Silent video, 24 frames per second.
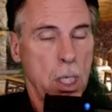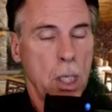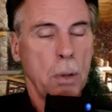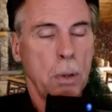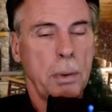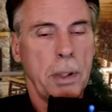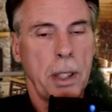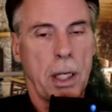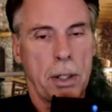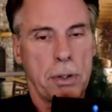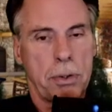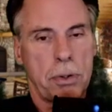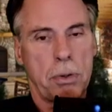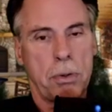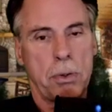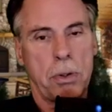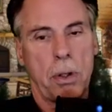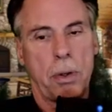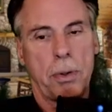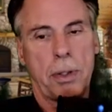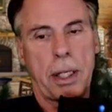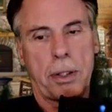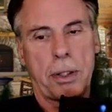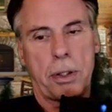We also
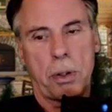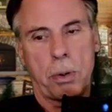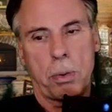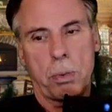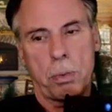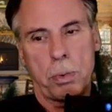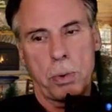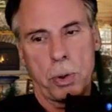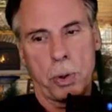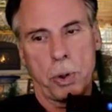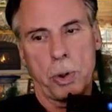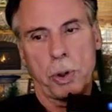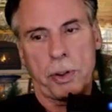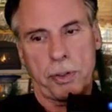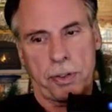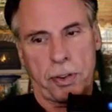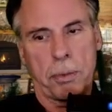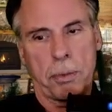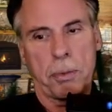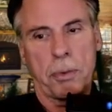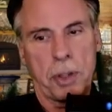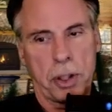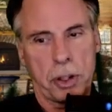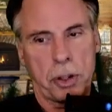know that the rules
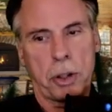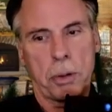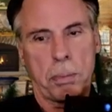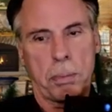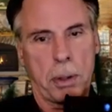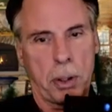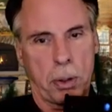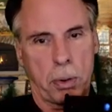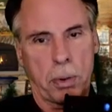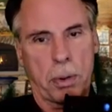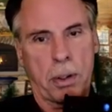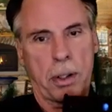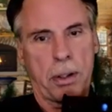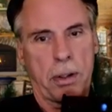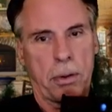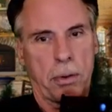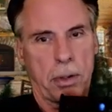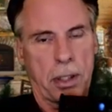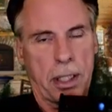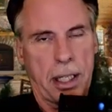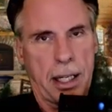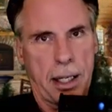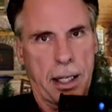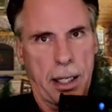for whistleblower
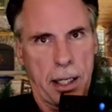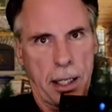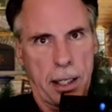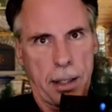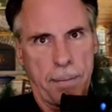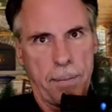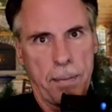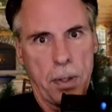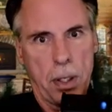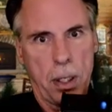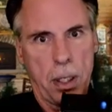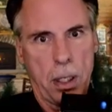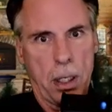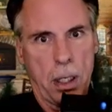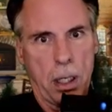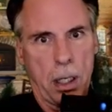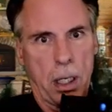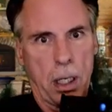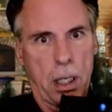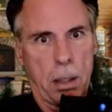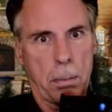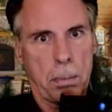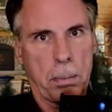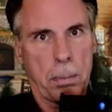uh,
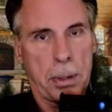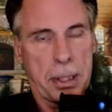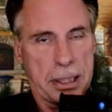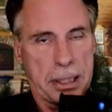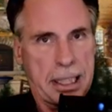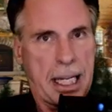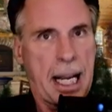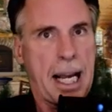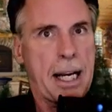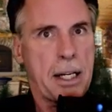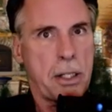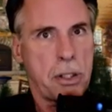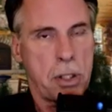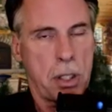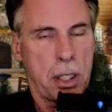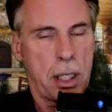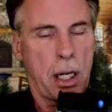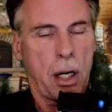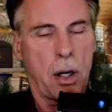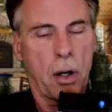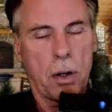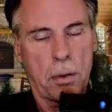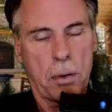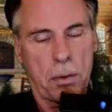protection
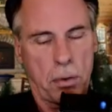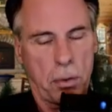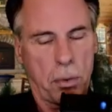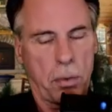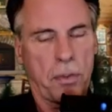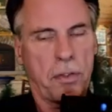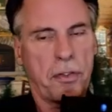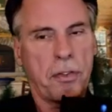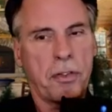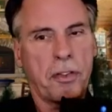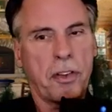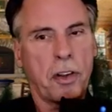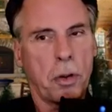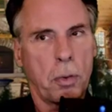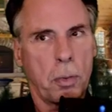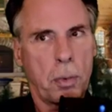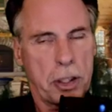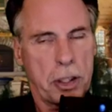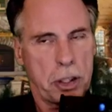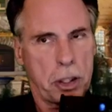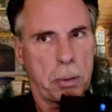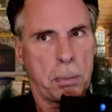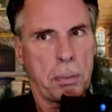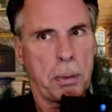or for
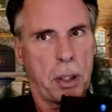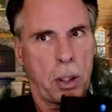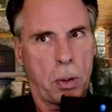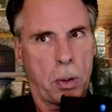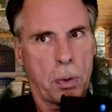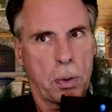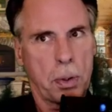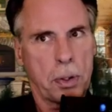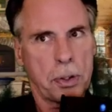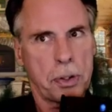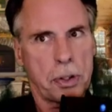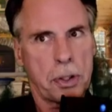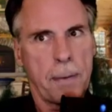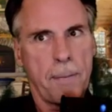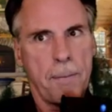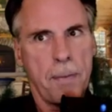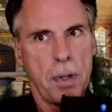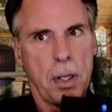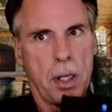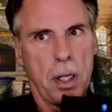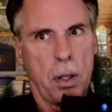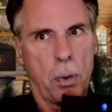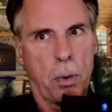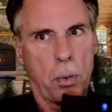whistleblowers'
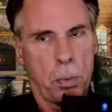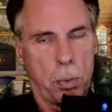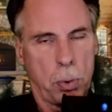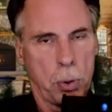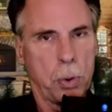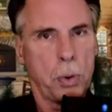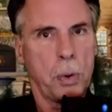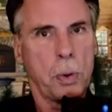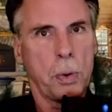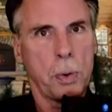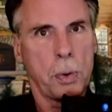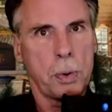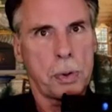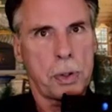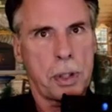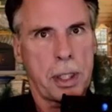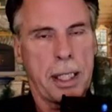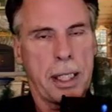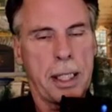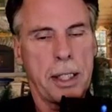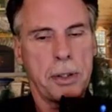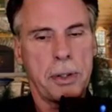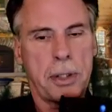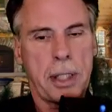rules
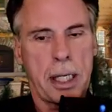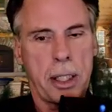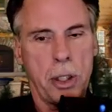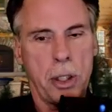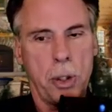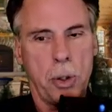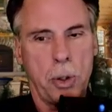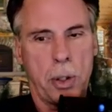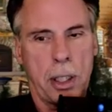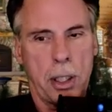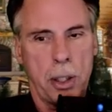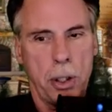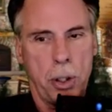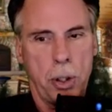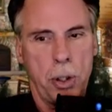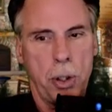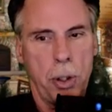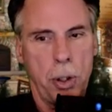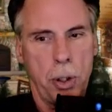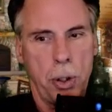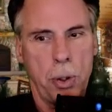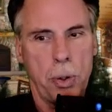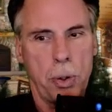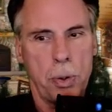is that you can
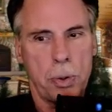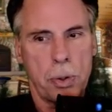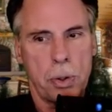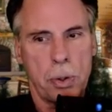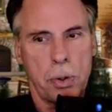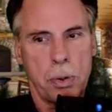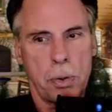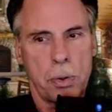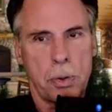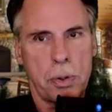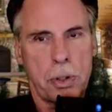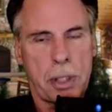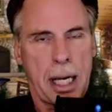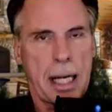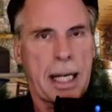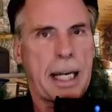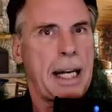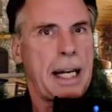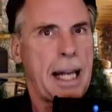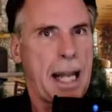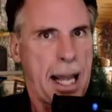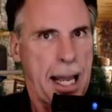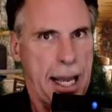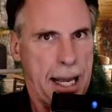use
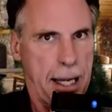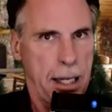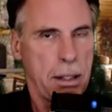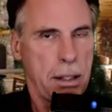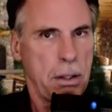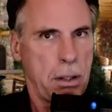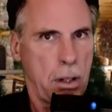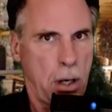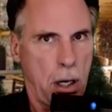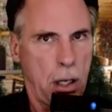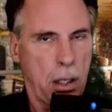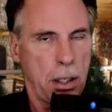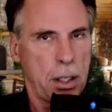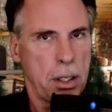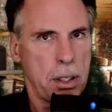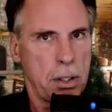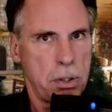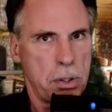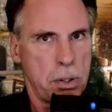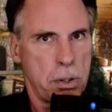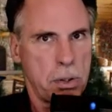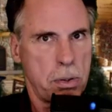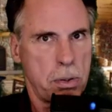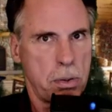secondhand
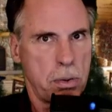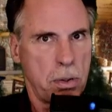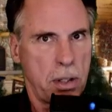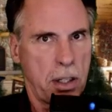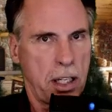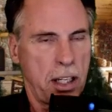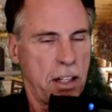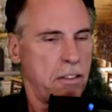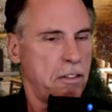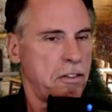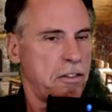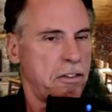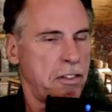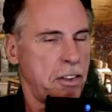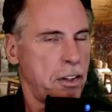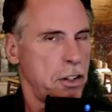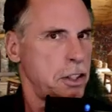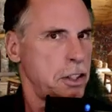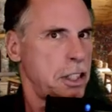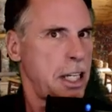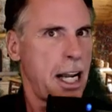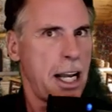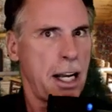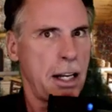knowledge and
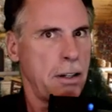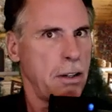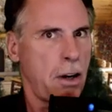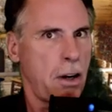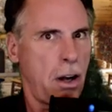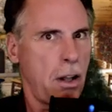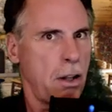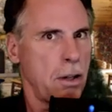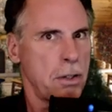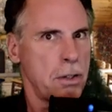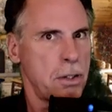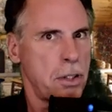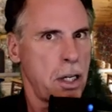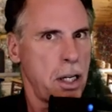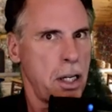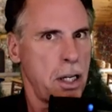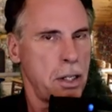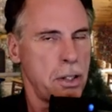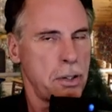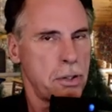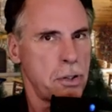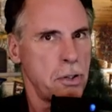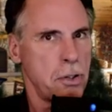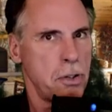firsthand knowledge
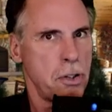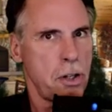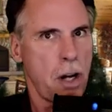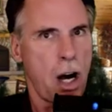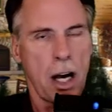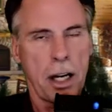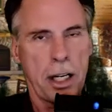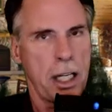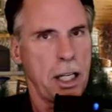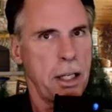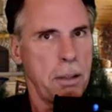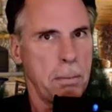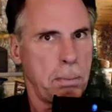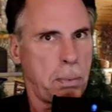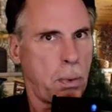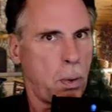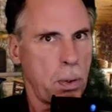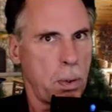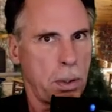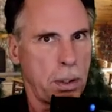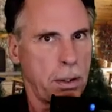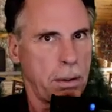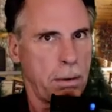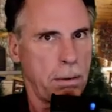is not
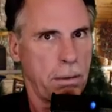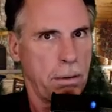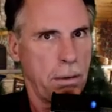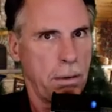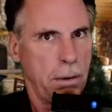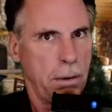important.